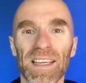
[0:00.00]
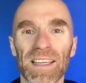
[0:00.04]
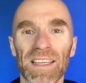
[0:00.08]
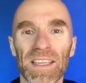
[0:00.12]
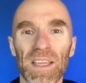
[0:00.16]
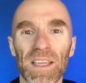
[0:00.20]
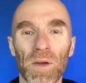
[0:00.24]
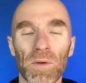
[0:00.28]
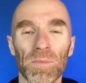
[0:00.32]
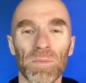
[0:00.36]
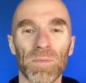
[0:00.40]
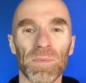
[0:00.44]

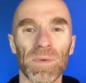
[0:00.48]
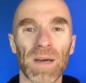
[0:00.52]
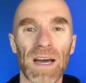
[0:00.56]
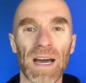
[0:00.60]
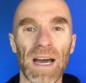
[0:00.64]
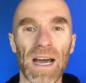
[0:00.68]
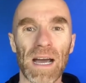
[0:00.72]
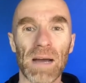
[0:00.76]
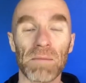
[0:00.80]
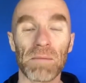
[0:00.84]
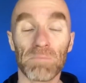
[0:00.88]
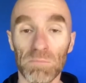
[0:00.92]

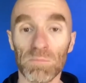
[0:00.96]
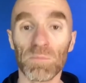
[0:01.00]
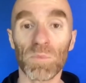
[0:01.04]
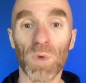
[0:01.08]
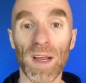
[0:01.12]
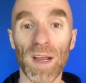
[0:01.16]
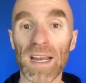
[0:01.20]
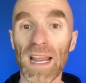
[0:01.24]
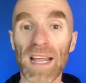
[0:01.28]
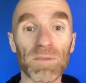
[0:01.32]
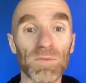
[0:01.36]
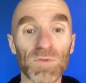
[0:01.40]

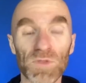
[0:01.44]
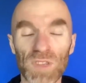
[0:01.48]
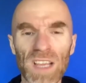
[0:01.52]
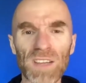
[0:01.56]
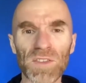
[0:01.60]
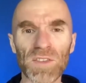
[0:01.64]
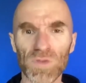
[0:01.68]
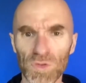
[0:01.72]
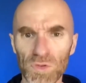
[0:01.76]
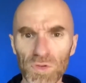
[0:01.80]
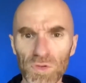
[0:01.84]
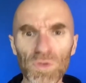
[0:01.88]
Right.
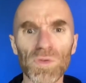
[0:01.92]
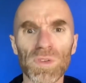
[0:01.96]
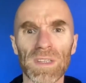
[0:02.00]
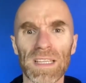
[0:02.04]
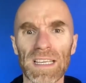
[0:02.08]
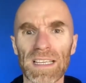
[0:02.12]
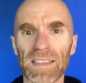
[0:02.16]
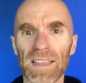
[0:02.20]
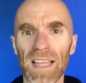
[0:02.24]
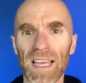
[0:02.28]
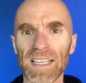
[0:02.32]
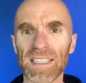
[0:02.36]
And
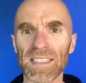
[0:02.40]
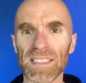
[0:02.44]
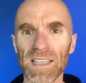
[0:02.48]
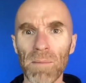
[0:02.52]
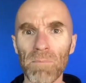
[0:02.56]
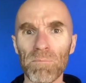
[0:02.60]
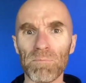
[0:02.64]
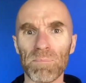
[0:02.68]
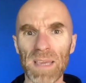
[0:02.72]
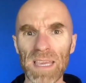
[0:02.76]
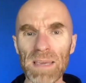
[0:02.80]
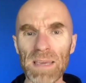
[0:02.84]
truly, like,
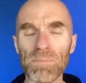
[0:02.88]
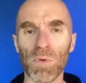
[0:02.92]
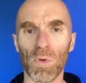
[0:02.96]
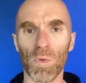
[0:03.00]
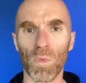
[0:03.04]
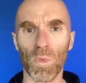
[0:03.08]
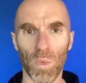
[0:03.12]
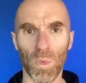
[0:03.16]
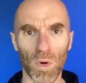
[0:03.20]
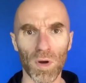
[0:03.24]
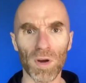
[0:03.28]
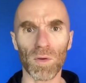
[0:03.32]
some
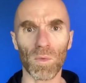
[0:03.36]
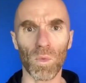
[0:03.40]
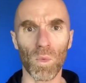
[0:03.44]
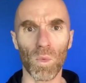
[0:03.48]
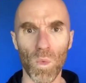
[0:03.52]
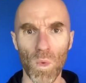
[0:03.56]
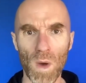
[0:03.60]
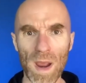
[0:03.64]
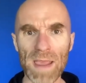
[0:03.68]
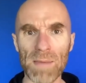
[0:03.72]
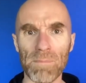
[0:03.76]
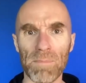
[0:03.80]
people work
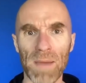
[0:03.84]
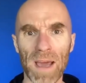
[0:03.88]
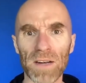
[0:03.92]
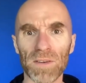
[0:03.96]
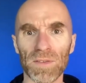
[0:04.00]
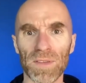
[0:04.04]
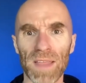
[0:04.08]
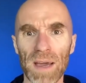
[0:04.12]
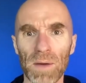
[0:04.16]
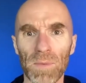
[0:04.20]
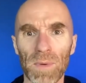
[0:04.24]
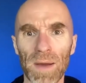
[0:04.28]
way
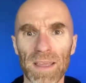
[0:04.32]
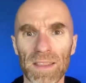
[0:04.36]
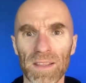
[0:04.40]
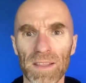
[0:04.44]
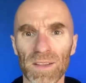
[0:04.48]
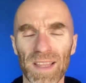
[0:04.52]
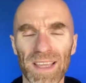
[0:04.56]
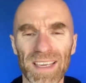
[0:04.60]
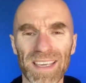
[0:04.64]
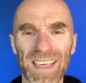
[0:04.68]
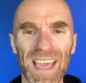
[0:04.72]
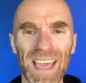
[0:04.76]
better that way. They're
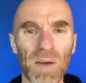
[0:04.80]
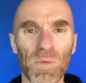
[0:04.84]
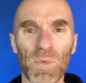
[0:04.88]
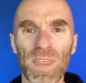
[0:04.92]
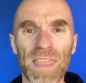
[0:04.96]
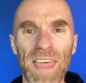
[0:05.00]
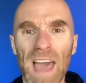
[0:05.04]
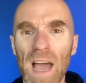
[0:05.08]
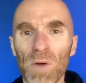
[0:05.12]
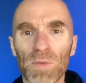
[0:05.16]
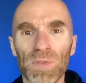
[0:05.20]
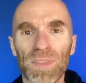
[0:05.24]
like, yeah,
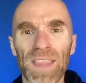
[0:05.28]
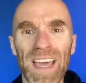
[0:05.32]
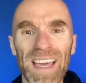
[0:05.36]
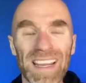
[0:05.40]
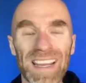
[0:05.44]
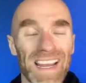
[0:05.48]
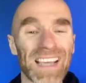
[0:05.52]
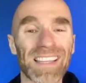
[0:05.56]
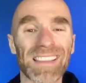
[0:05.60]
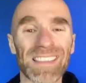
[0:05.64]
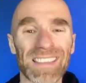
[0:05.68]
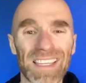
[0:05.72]
without
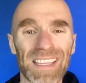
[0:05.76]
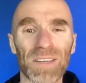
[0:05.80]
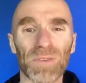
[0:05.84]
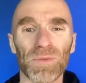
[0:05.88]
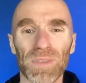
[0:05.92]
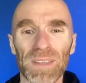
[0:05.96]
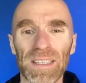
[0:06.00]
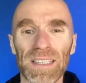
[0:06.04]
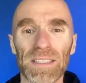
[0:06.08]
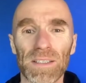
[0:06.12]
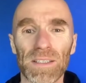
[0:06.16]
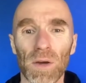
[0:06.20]
that, I
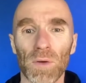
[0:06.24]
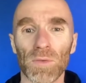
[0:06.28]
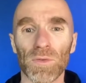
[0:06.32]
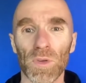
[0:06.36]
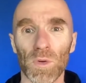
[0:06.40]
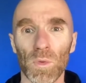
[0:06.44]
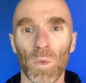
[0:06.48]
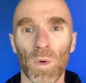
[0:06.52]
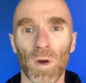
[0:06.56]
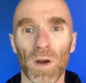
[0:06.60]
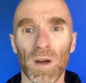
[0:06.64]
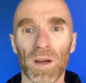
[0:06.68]
literally don't
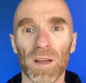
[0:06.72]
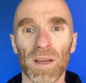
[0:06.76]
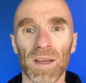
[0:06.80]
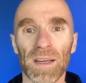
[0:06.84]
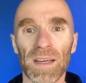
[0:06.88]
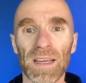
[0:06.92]
do work.